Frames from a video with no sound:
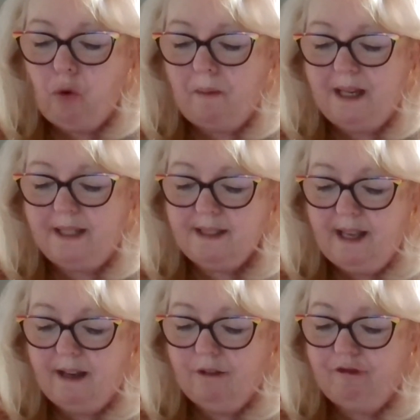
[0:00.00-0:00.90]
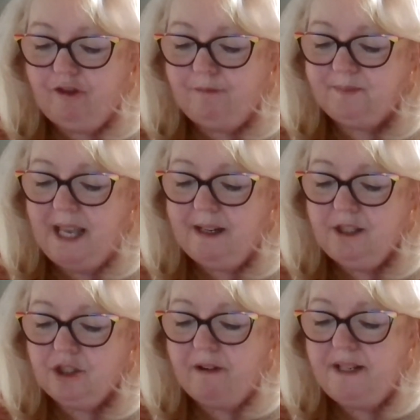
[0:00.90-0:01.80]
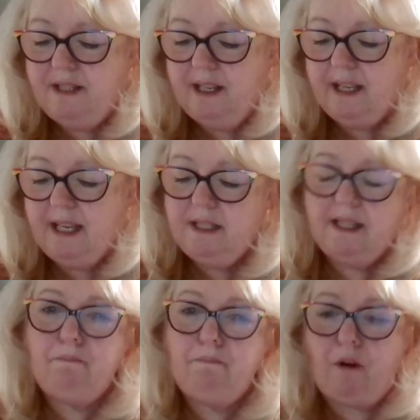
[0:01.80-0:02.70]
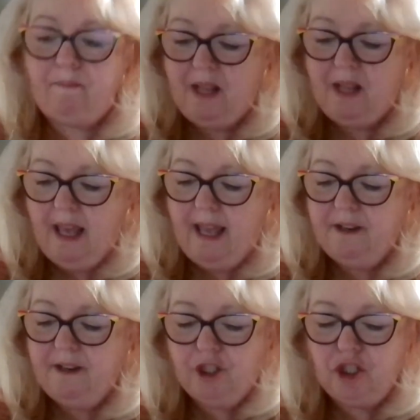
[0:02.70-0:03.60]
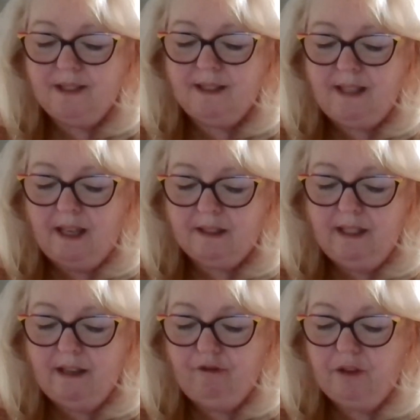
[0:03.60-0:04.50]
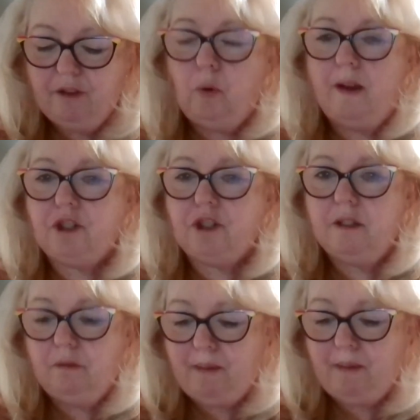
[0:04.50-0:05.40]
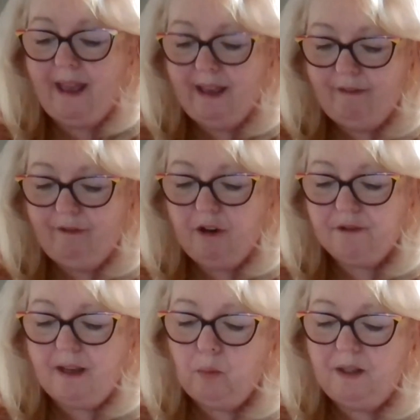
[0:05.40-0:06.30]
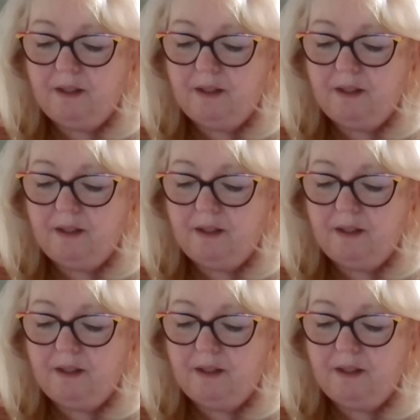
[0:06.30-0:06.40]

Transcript: for myself, and I started digging deeper and not just settling for the questionable behaviors I